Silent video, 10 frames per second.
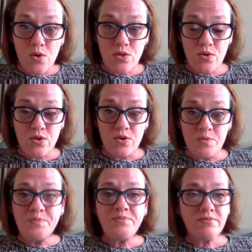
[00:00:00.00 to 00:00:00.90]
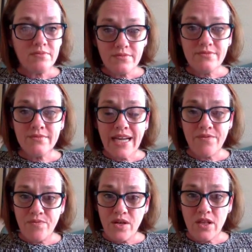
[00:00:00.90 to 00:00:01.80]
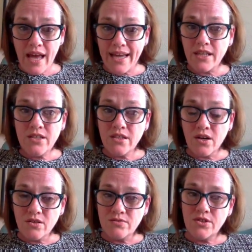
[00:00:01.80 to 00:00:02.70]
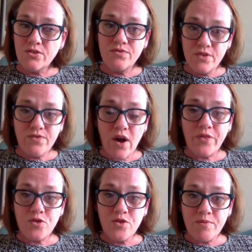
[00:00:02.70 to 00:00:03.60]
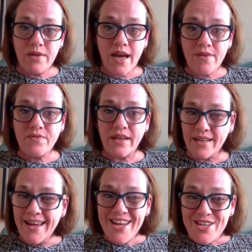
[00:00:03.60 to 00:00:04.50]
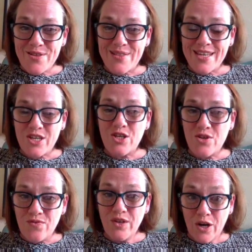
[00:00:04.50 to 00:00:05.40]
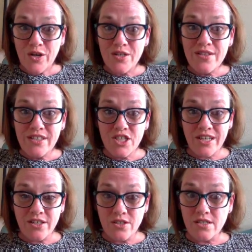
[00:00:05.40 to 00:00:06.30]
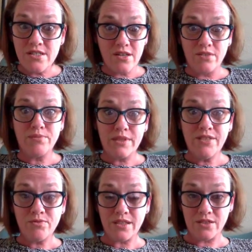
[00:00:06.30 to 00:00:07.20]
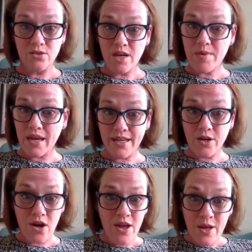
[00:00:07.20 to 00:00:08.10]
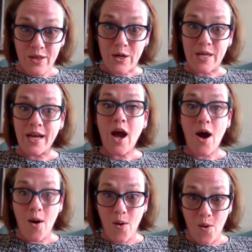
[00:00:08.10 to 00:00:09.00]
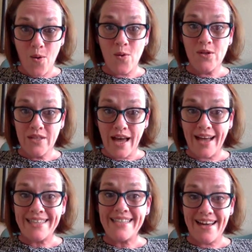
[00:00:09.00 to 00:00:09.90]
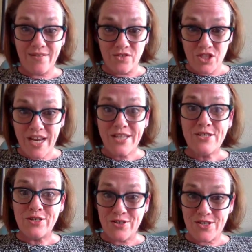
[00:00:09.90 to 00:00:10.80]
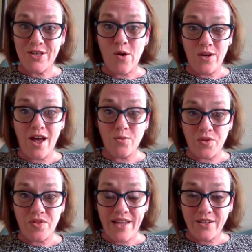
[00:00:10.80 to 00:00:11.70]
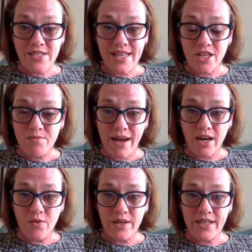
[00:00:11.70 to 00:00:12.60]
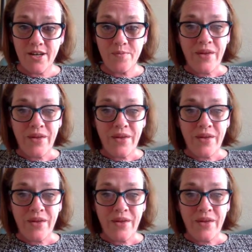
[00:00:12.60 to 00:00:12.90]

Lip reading: through and feel like, you've gone through them enough that you think you've learned the genders. And so believe me, you'll come out of here learning a whole lot of genders to go along with nouns that you might already know.